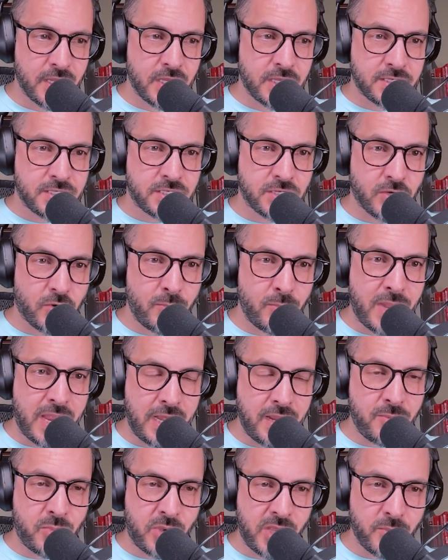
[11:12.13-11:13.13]
so
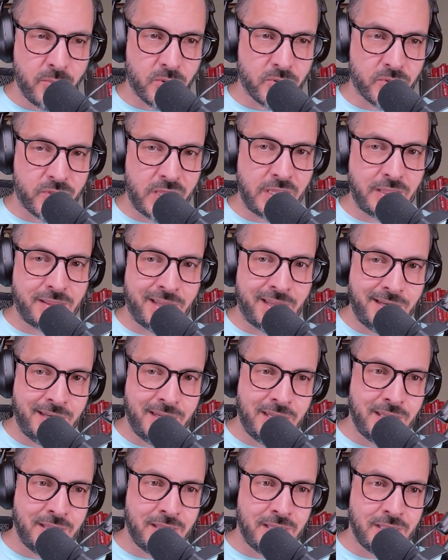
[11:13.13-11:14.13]
many people think they
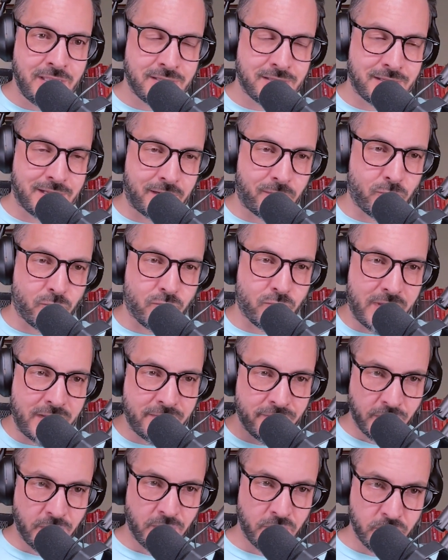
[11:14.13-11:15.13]
need these
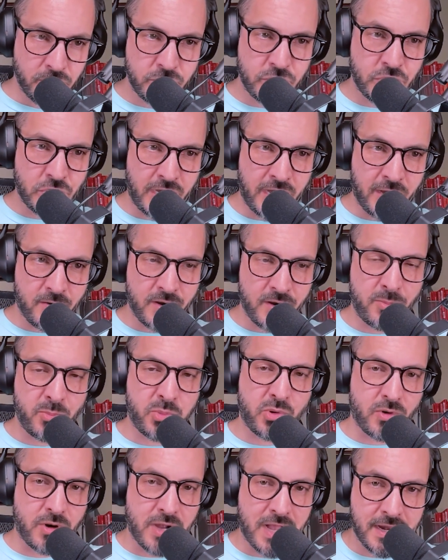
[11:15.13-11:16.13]
revolutionary
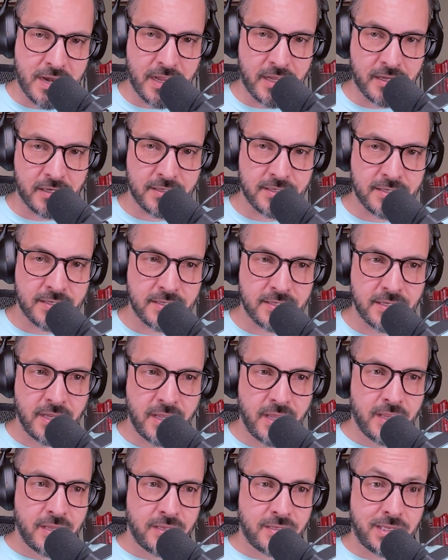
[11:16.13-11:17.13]
products
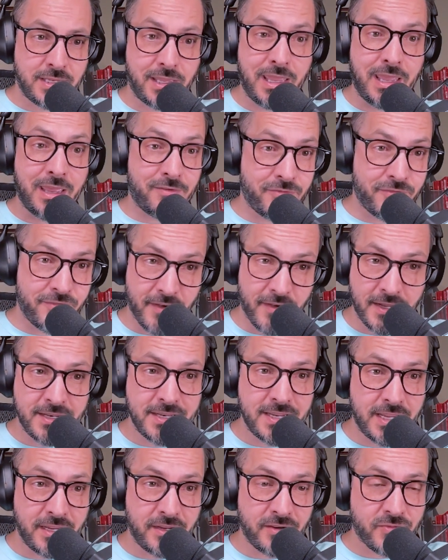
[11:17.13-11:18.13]
to get
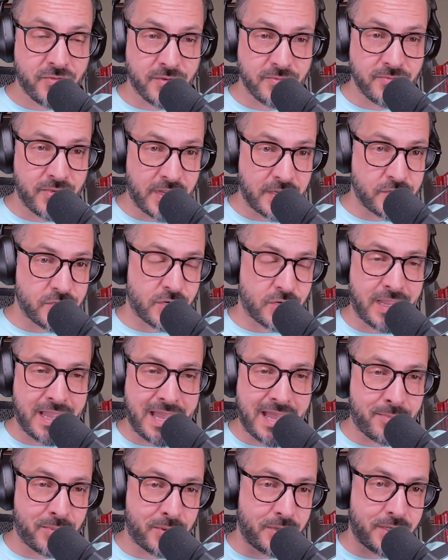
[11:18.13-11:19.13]
funding from venture
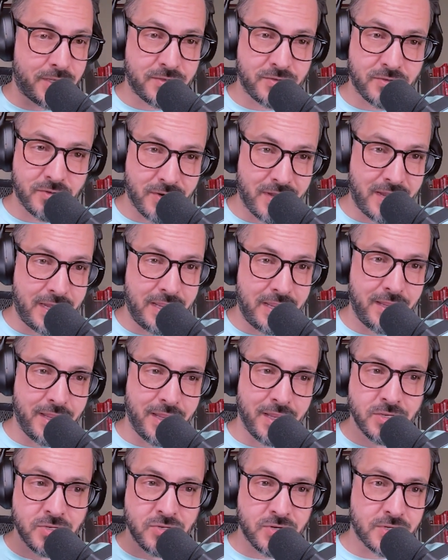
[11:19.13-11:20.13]
capitalists or any
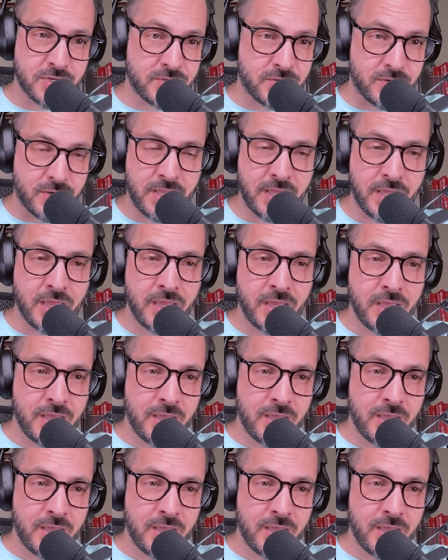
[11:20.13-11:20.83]
interest or anything.